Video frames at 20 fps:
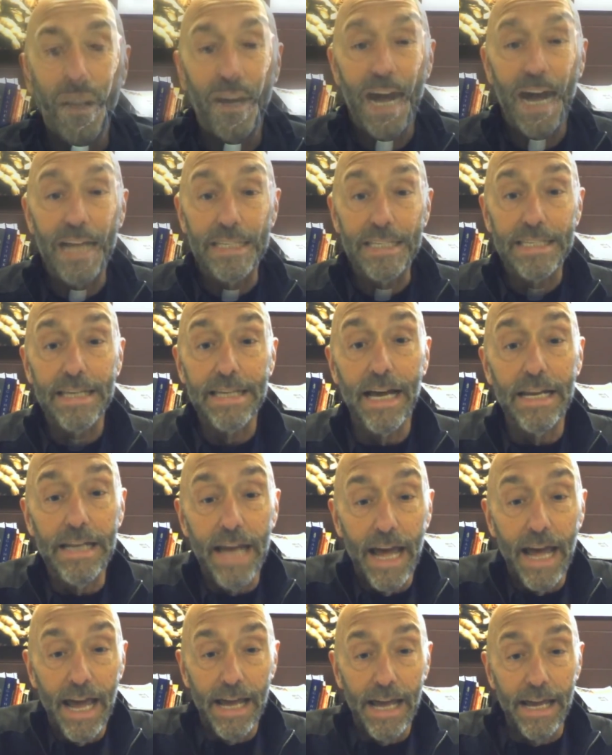On
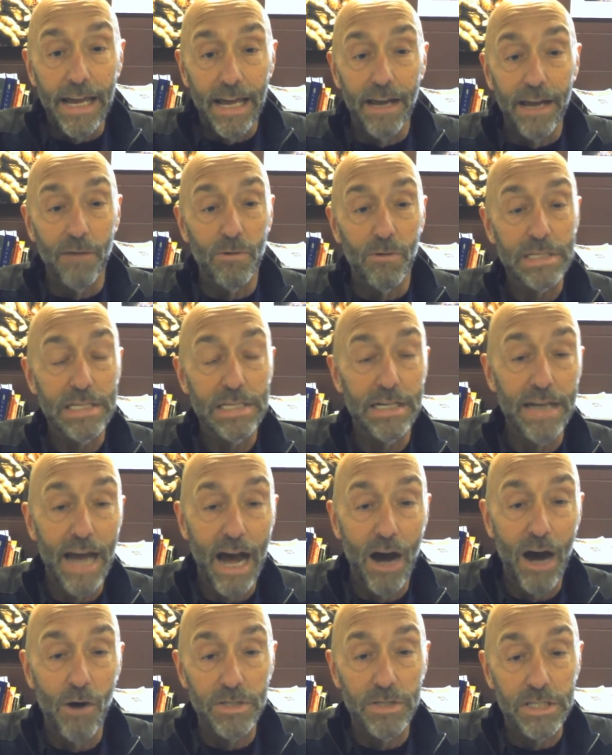Sunday, it was
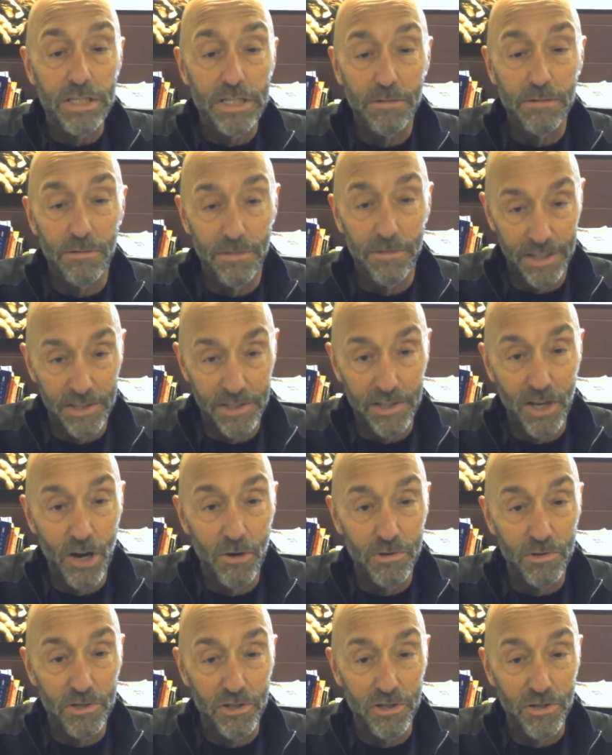announced, this
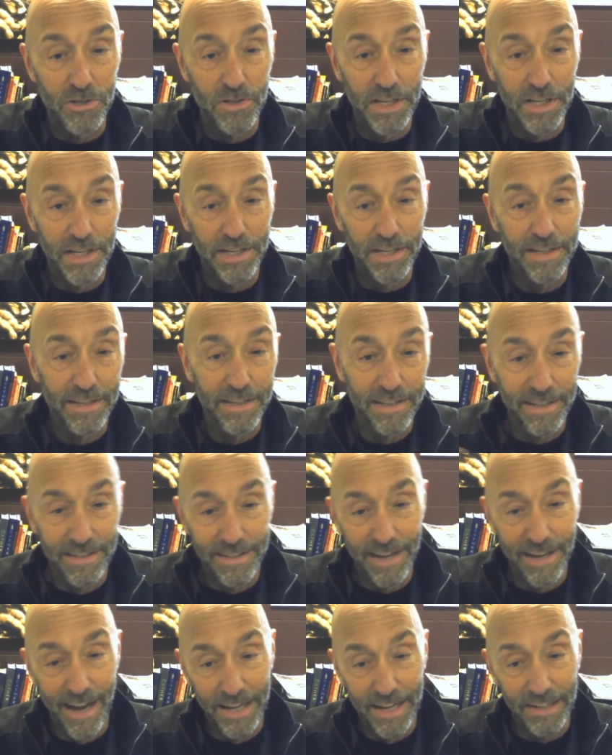goes to the
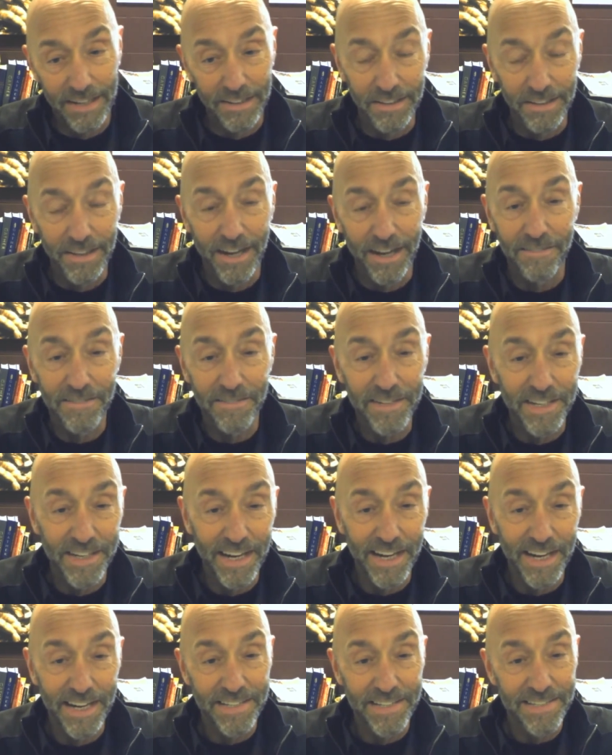title of
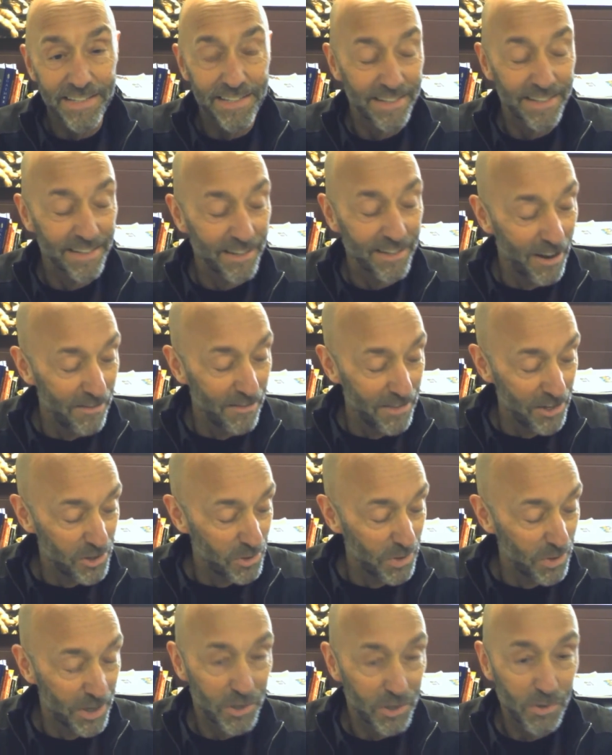
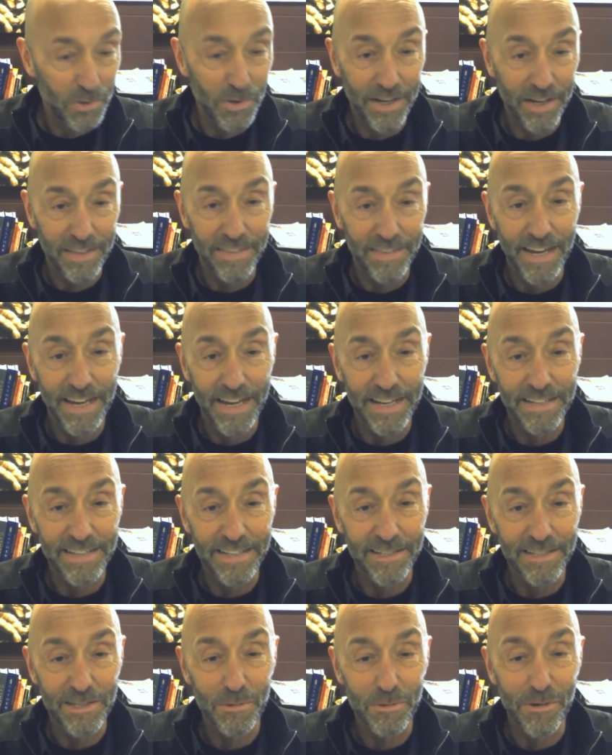this week's Quick Things,
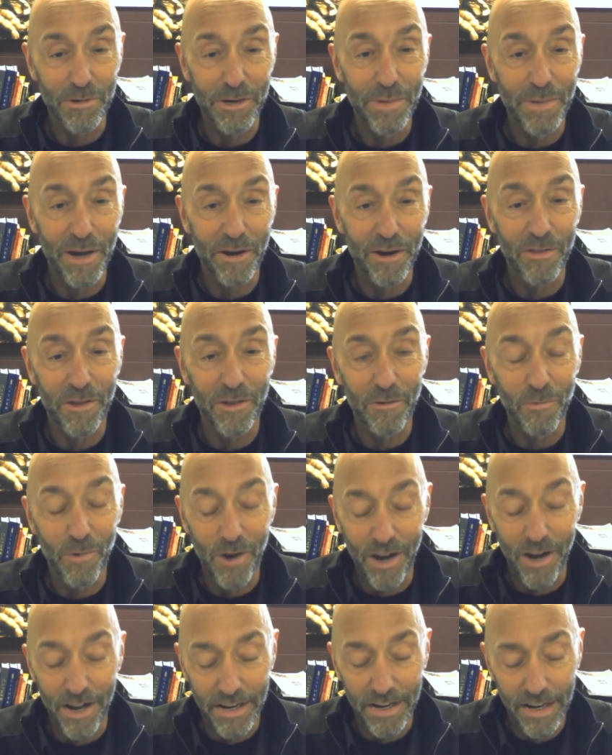is Three Better Than
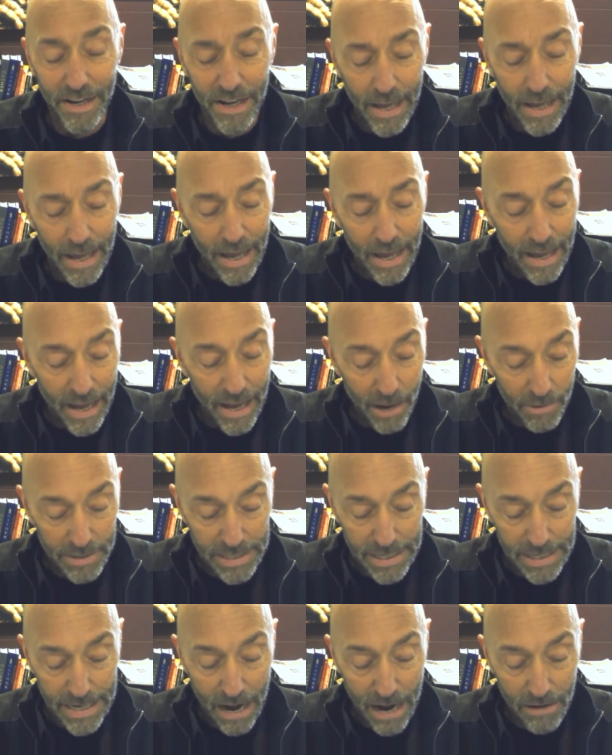One. It was
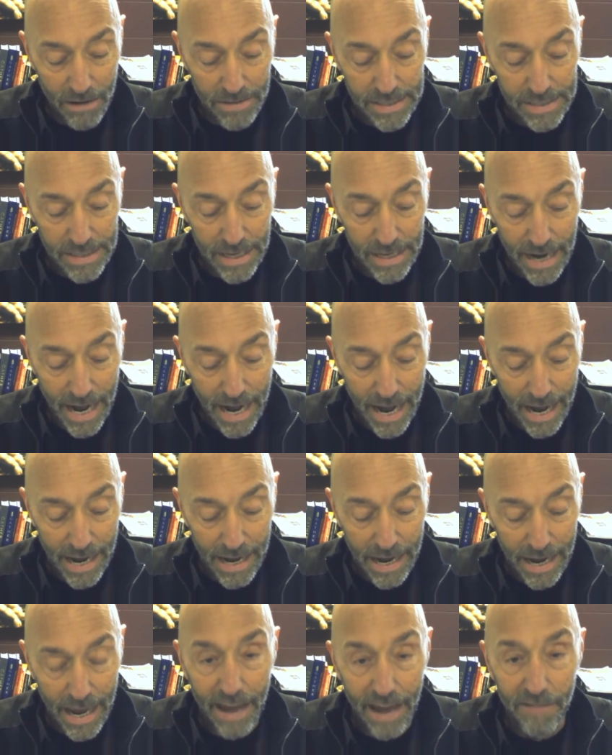announced that
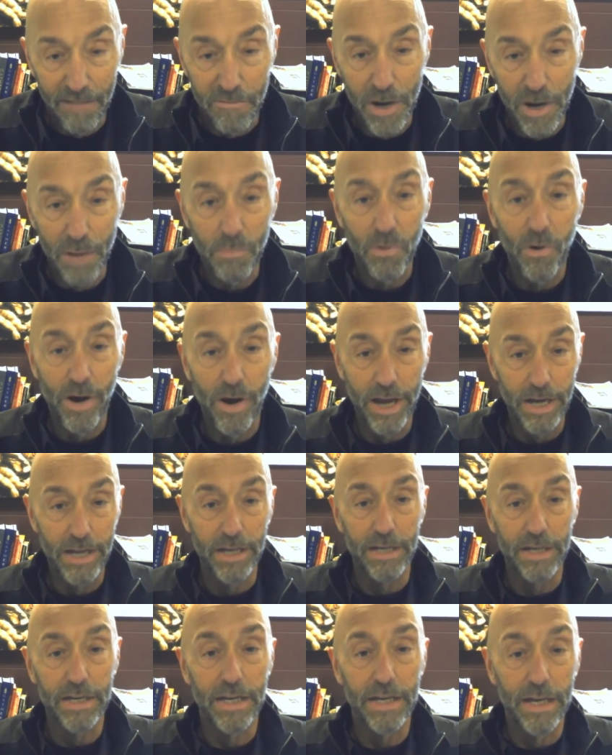I have been
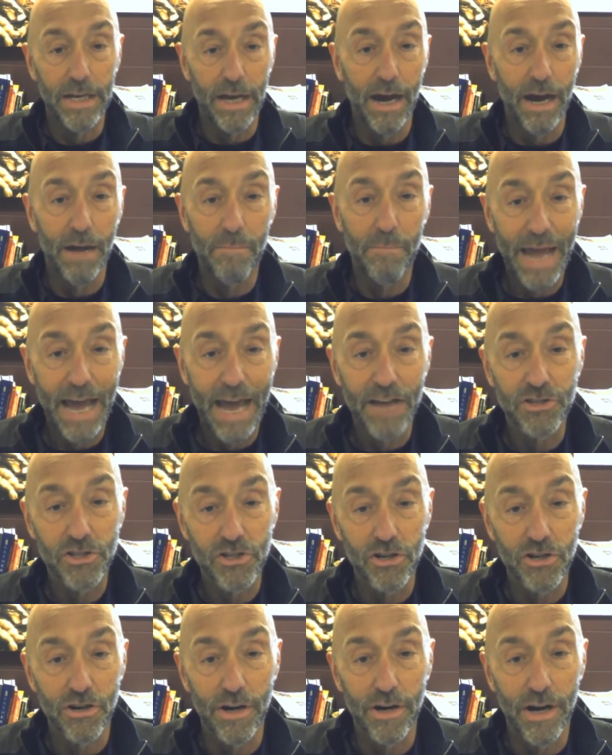appointed
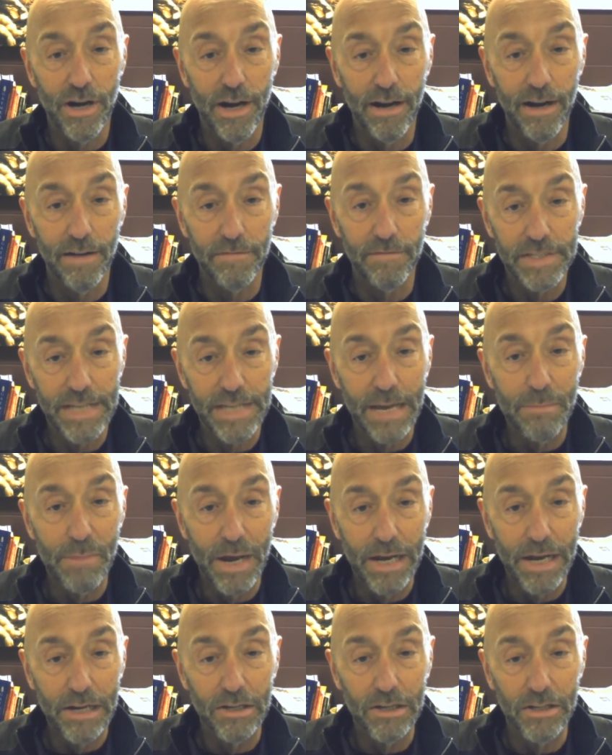pastor of St.
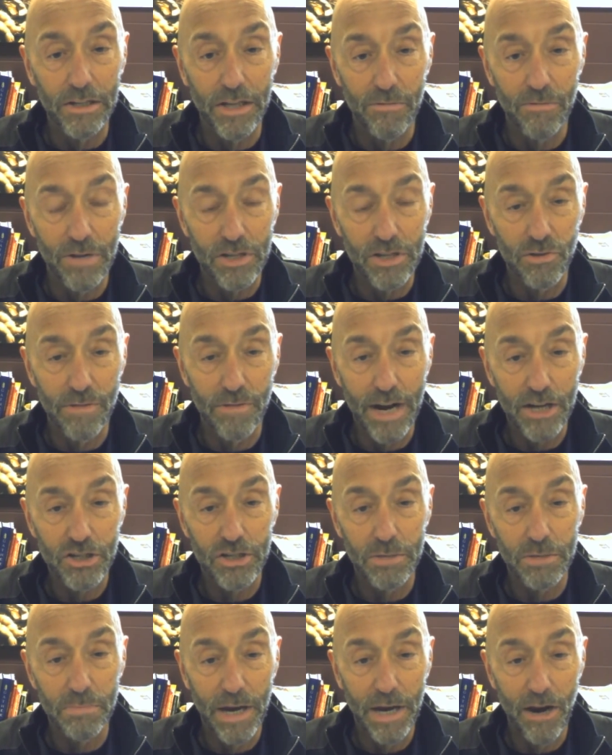Michael and
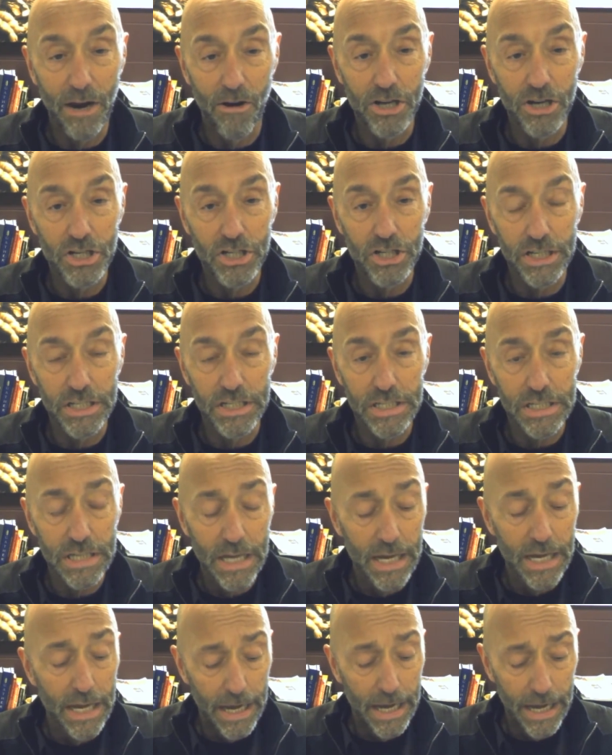Resurrection parishes
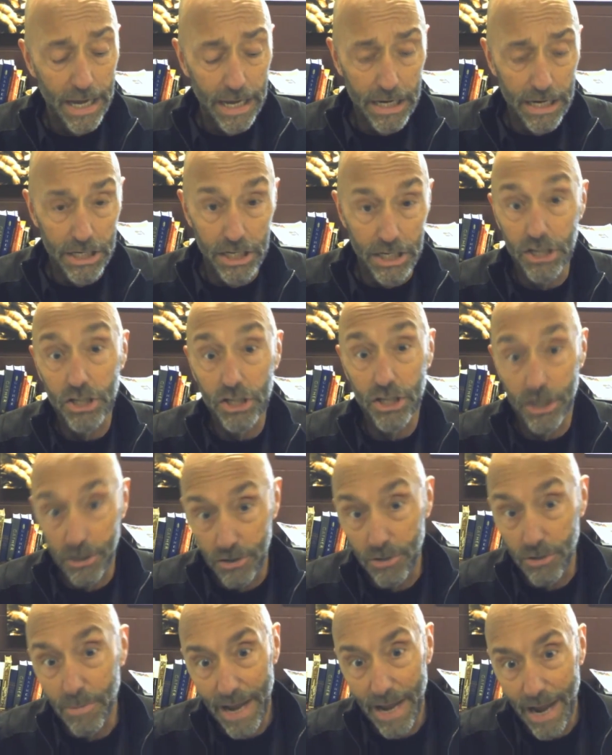in addition
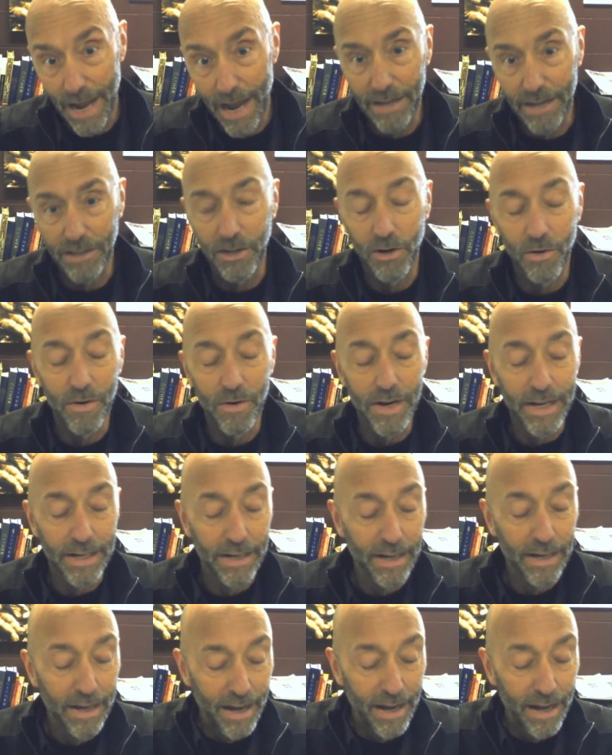to my ongoing